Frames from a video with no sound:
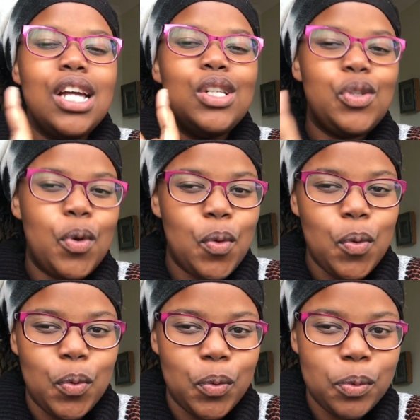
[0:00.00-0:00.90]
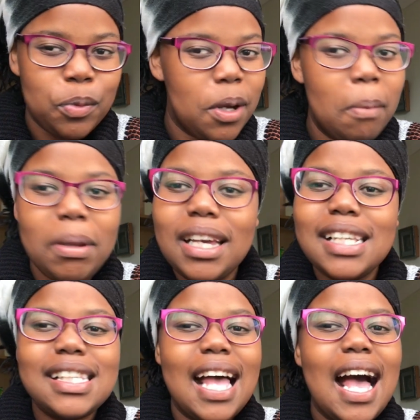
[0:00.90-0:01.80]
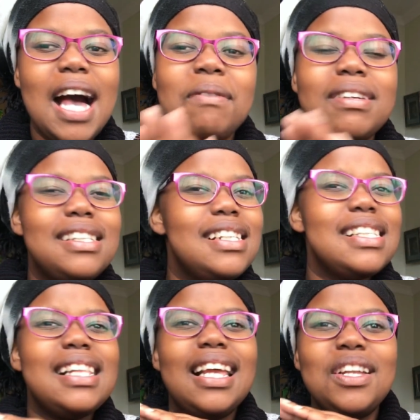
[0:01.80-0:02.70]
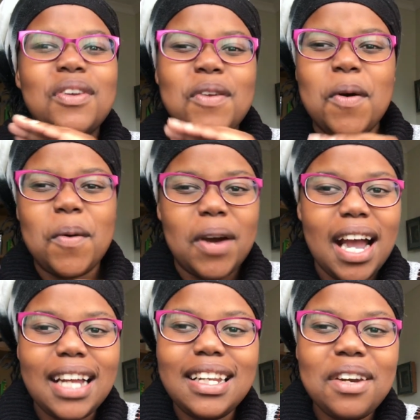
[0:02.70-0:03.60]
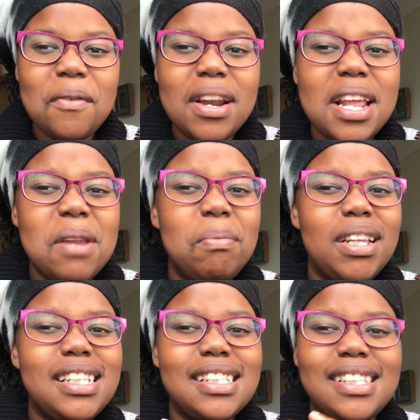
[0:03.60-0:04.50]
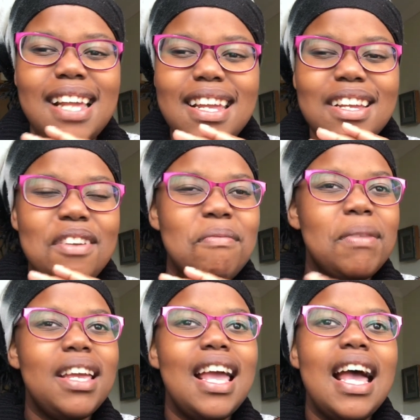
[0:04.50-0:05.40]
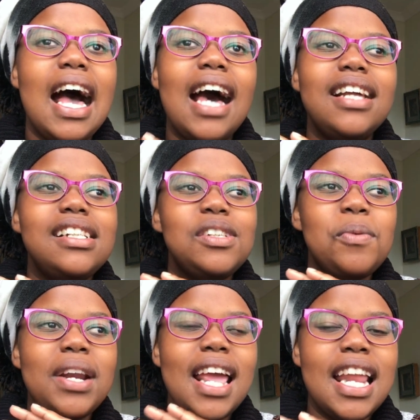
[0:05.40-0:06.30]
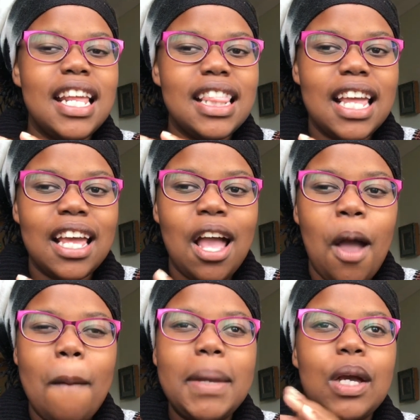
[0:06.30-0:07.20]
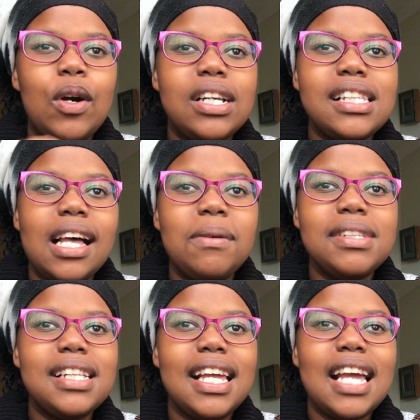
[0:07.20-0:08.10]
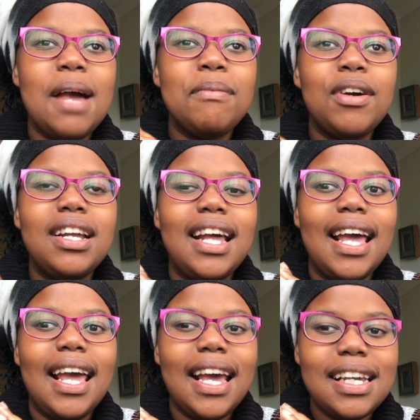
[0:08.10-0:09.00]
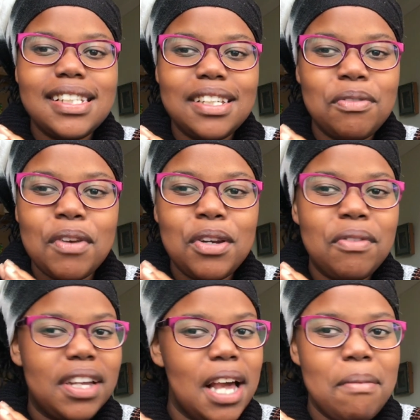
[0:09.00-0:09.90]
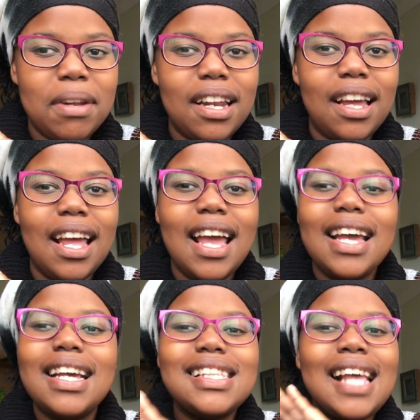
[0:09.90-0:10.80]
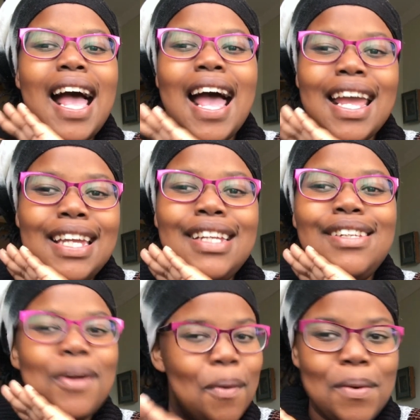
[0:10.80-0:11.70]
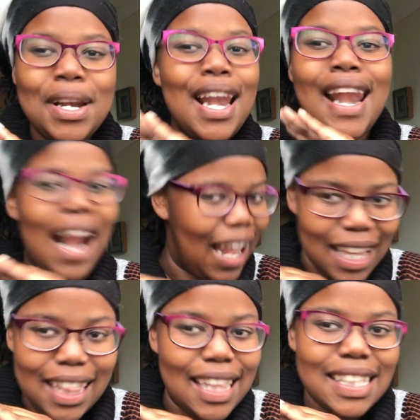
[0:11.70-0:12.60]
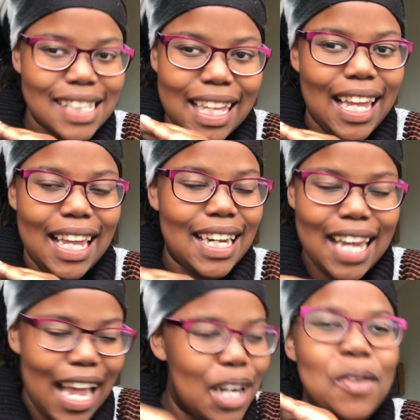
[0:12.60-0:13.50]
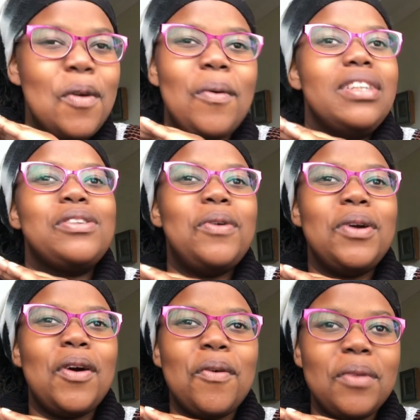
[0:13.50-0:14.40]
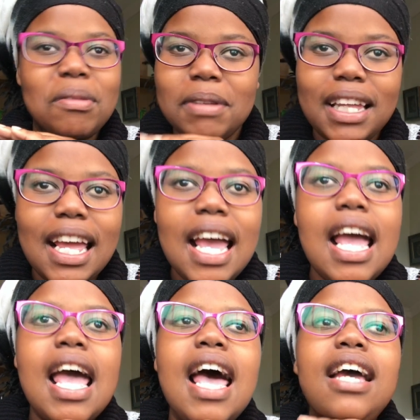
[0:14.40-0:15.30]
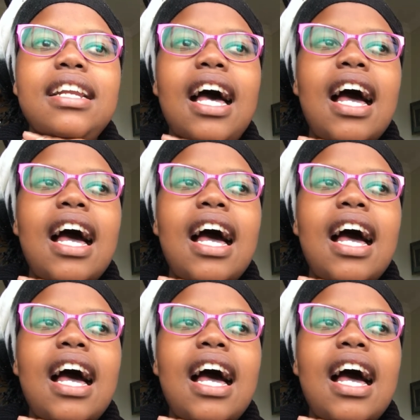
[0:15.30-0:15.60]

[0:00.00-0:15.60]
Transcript: 2. Because I was just like, no. I didn't want any pictures taken of me. I didn't want anything because I was like, I'm not going to act in front of a camera because I don't like this kid. I don't know what's going on with me. And